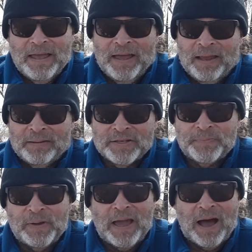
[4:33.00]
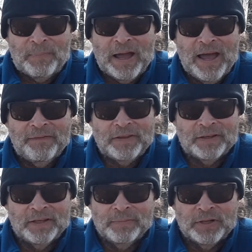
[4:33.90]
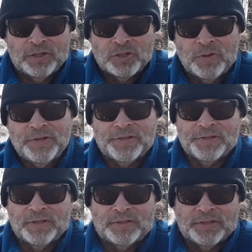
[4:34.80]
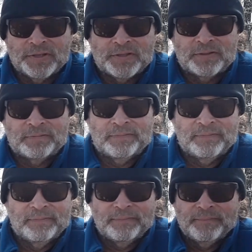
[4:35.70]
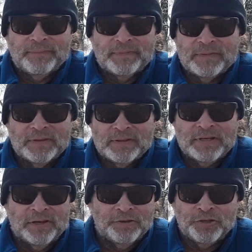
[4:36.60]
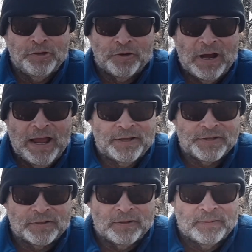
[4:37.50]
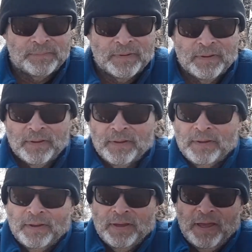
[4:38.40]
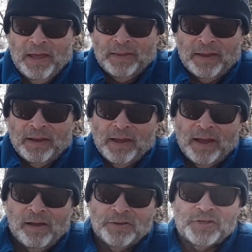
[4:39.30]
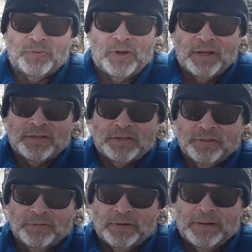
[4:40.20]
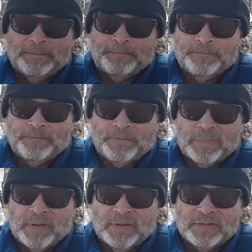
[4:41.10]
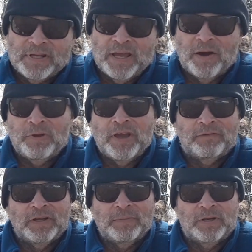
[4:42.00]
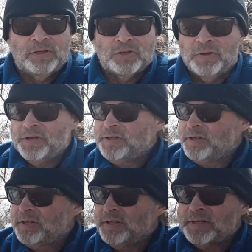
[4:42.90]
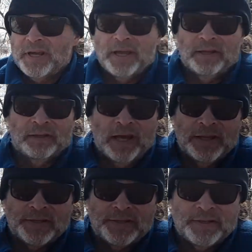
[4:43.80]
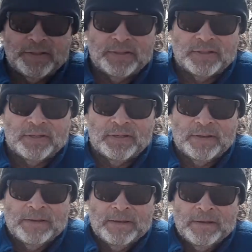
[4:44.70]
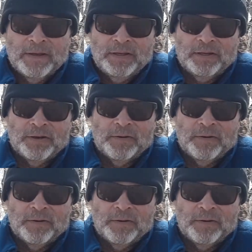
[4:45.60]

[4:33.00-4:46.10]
And just by having the limited choices, it just tells you your answer. And then I also wanted to say how when you have limited choices in, say, lenses, you